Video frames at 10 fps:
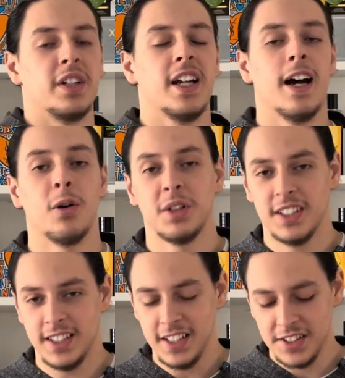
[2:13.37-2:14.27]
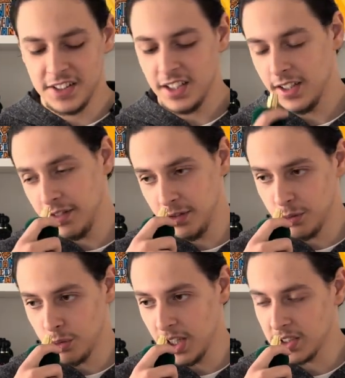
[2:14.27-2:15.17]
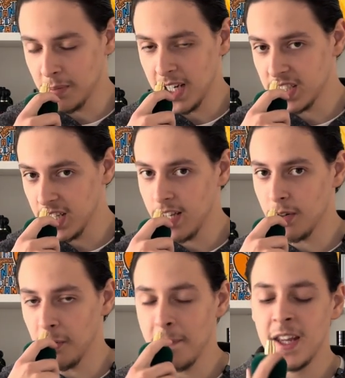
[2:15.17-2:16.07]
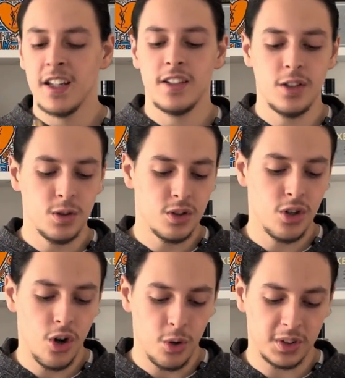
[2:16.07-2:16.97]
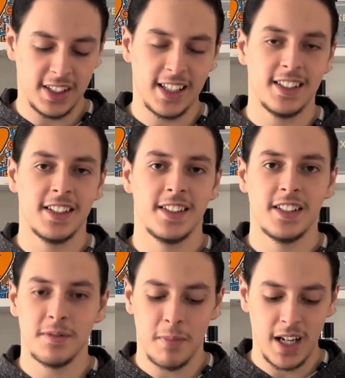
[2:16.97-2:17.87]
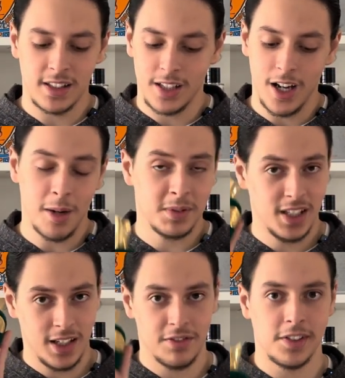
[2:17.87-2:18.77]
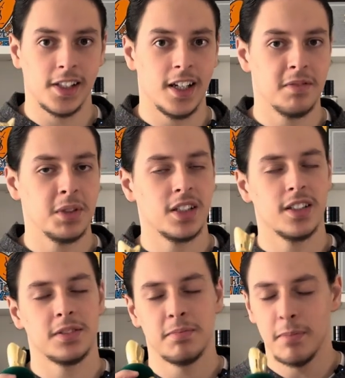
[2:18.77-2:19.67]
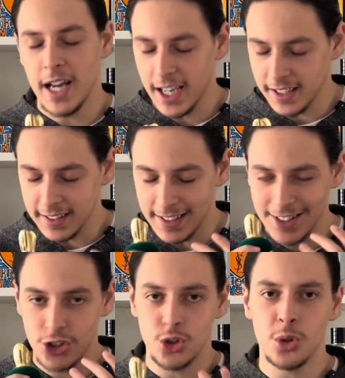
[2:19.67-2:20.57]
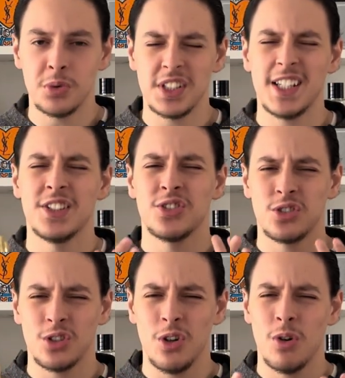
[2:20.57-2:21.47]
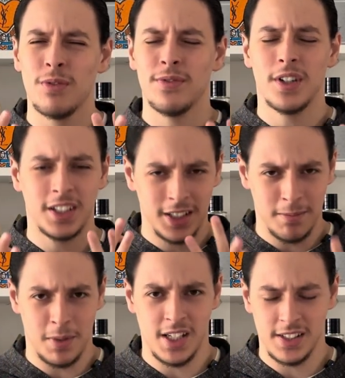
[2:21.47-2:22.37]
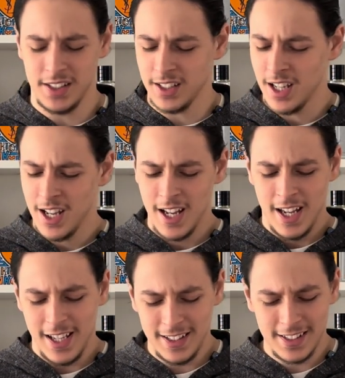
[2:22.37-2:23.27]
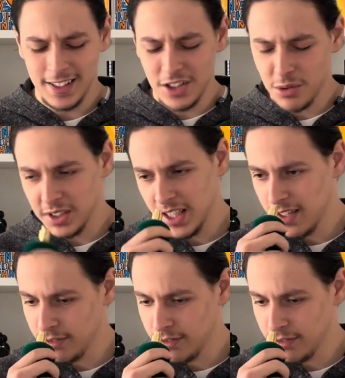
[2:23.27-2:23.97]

Now, this, if you've watched my channel, you know that this is my top 10 for life because, man, this juice is so fucking amazing. It's literally a